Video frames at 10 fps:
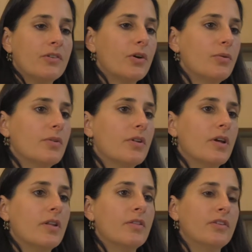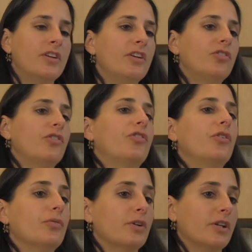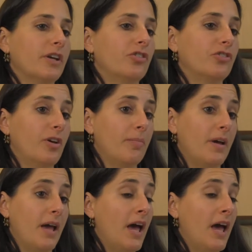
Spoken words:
So the teacher-student relationship,